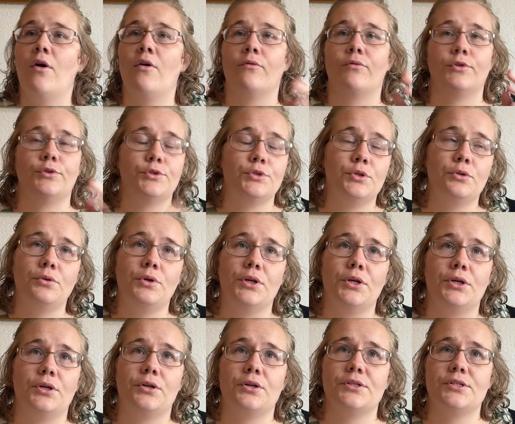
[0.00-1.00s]
for 2
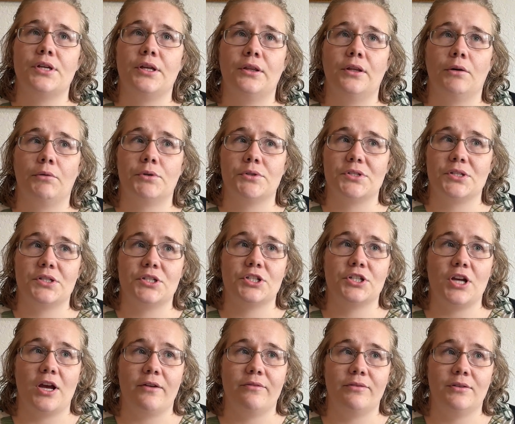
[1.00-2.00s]
years, and there was a
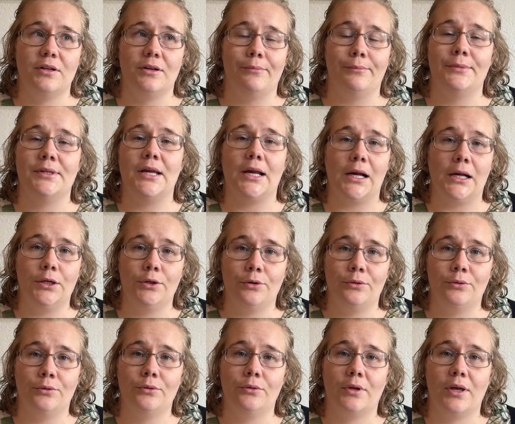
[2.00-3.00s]
chef named Daniel
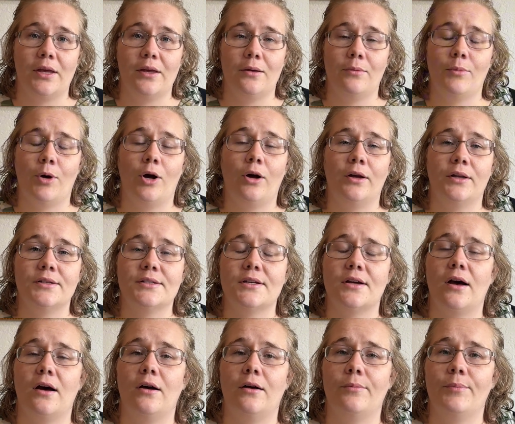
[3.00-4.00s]
who came on to
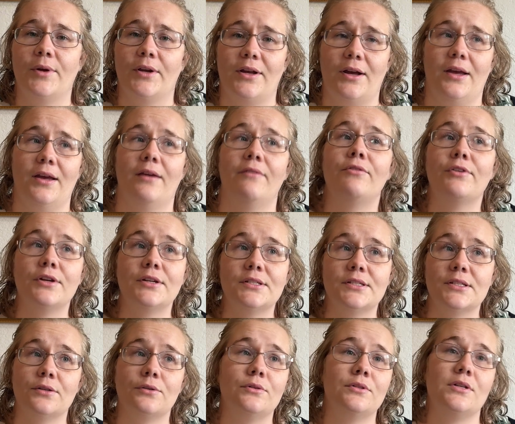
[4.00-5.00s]
help. And every
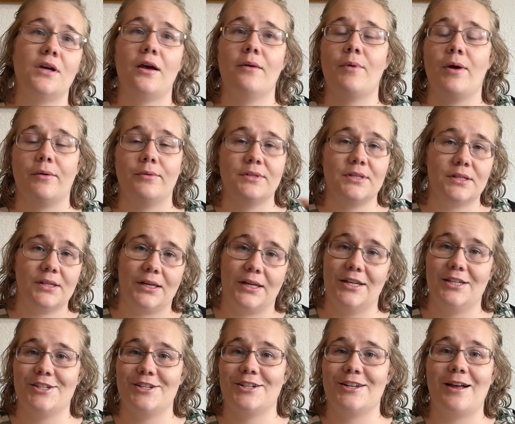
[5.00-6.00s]
single time I was in the
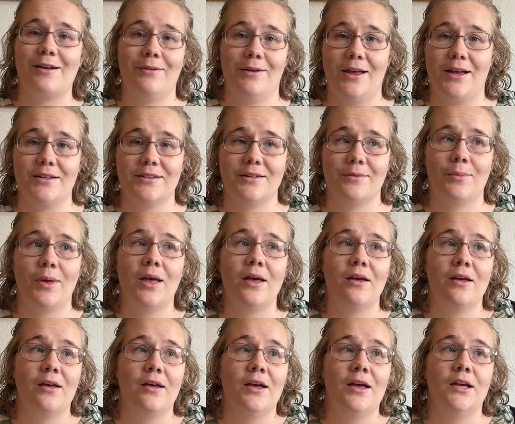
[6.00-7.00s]
kitchen, I would ask him,
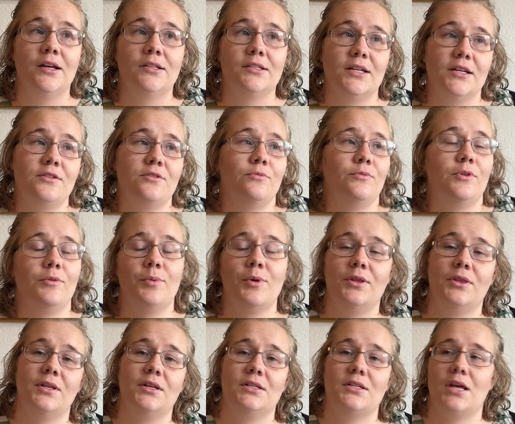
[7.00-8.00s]
Daniel, what about
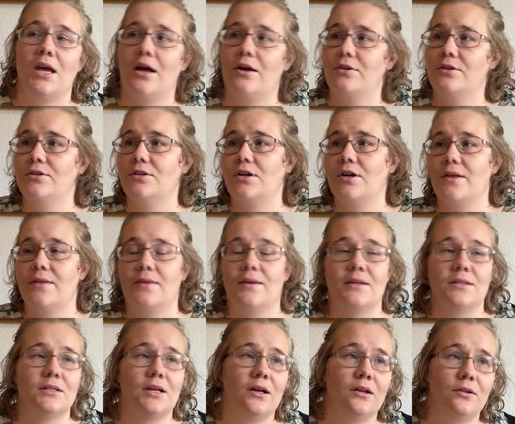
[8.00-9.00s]
this? How to cut this?
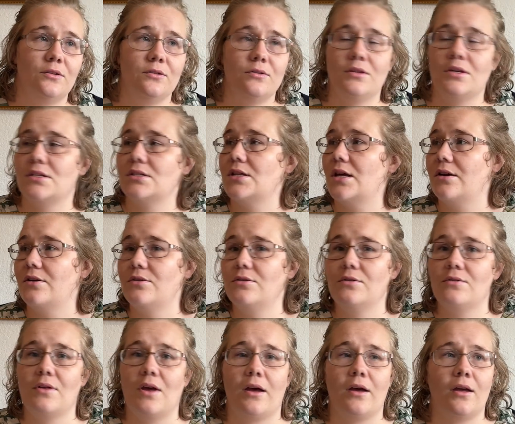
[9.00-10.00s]
How to do this? How to do
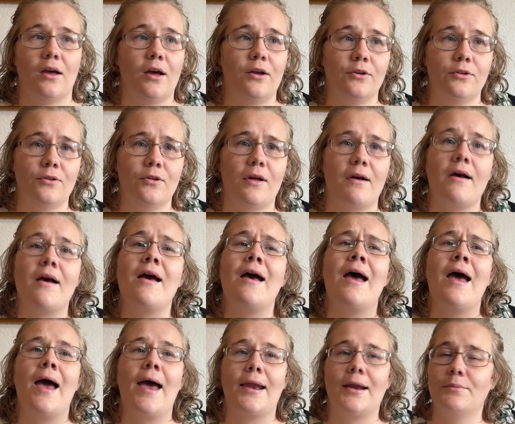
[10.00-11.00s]
that? How to do that?
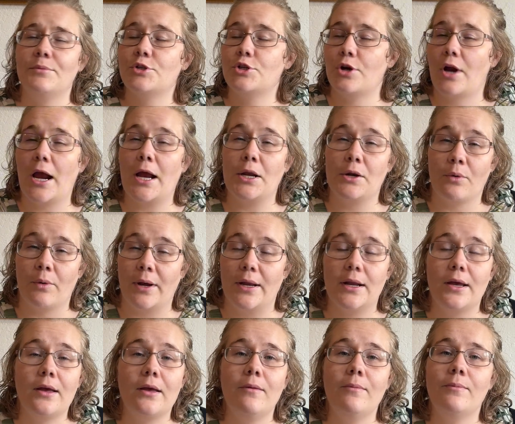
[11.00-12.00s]
And I'm sure I annoyed
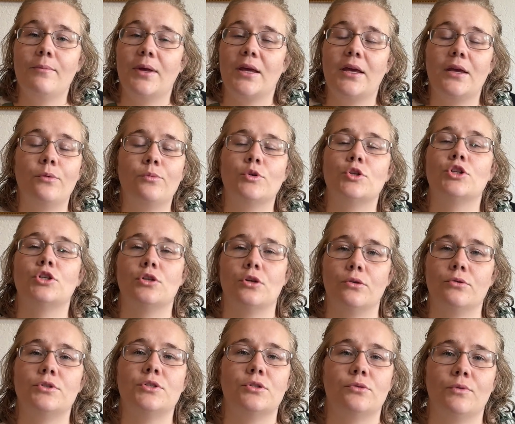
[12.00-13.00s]
him, but he was so
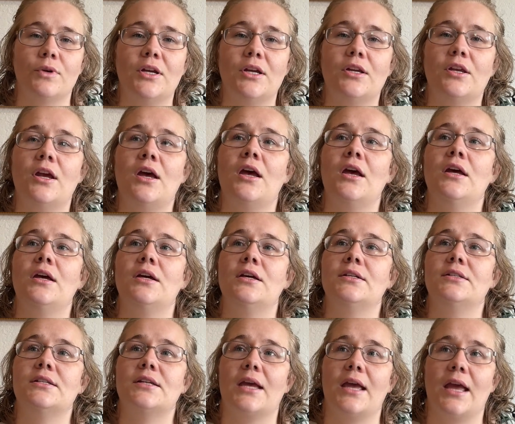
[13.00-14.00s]
sweet
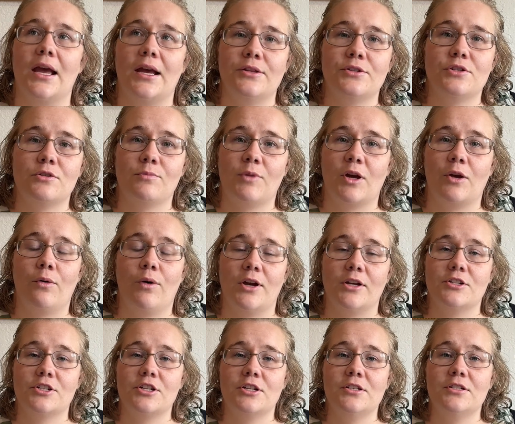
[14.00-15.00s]
to answer my
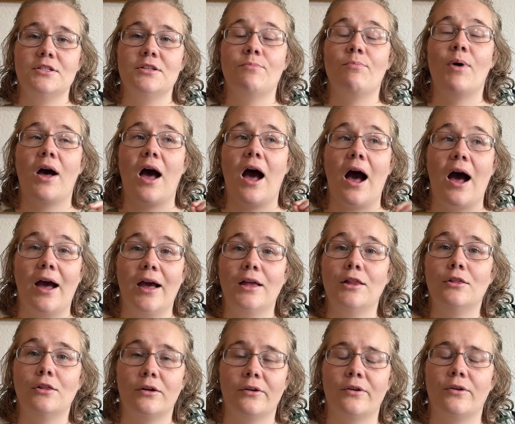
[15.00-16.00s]
questions. But I
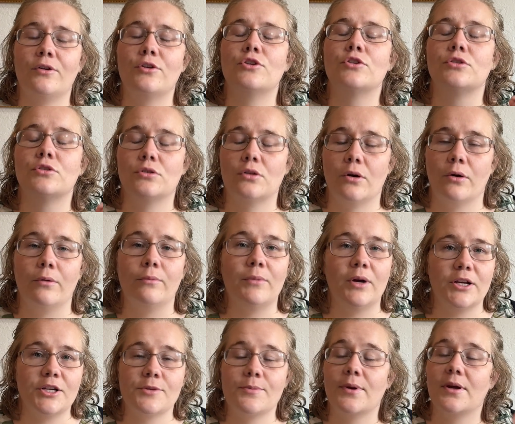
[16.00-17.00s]
learned so
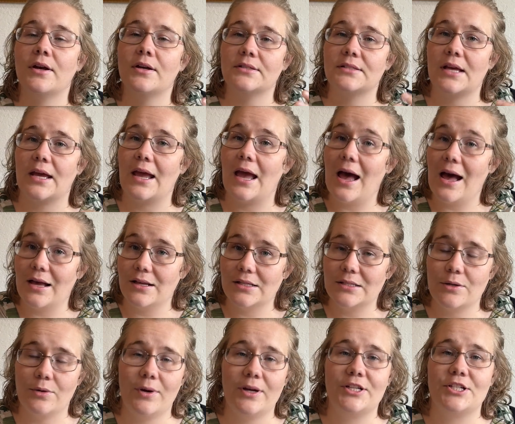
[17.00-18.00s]
much because I asked
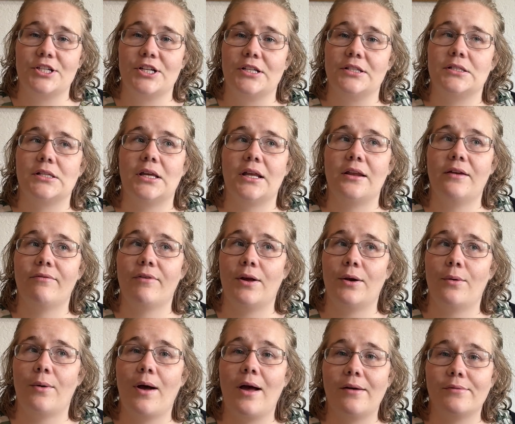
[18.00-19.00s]
questions. And if I
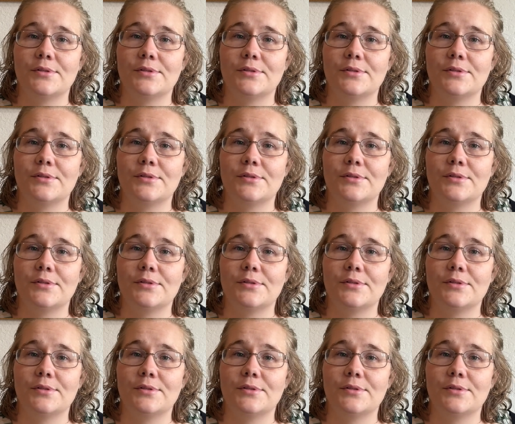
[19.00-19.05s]
don't have